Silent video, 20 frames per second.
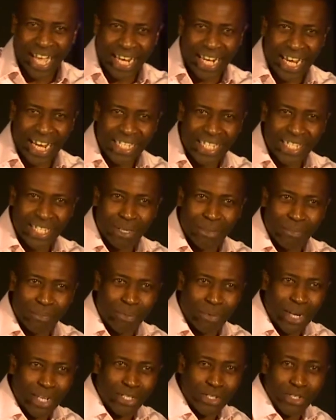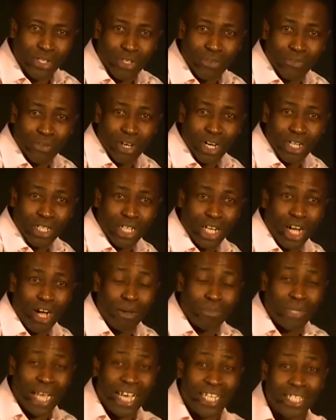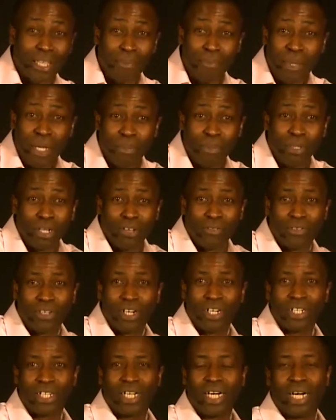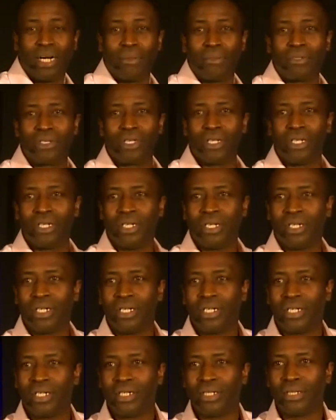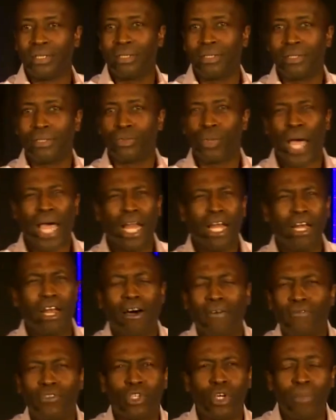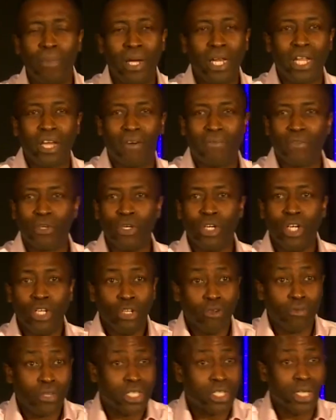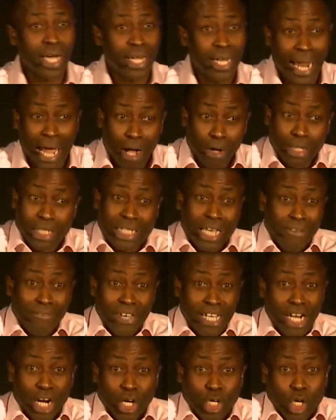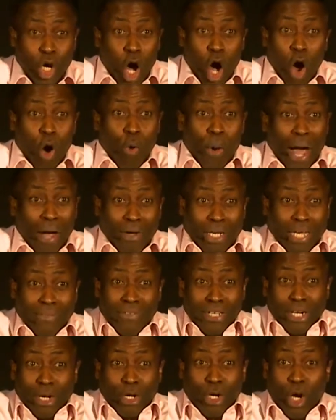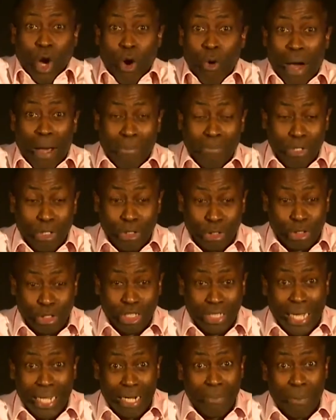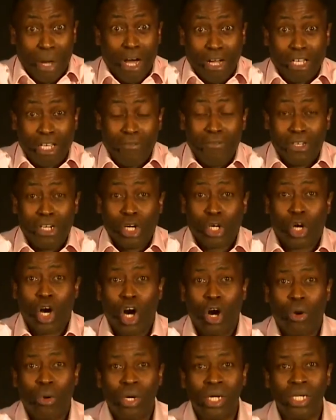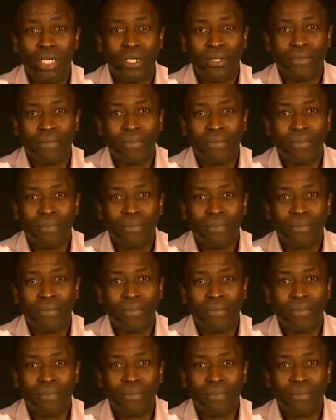and letting the presence of God come as the people of God comes. Why I love so many of you. You've decided, I'll give it a go. I'll give it a go. I'm no good at it, but I'll give it a go.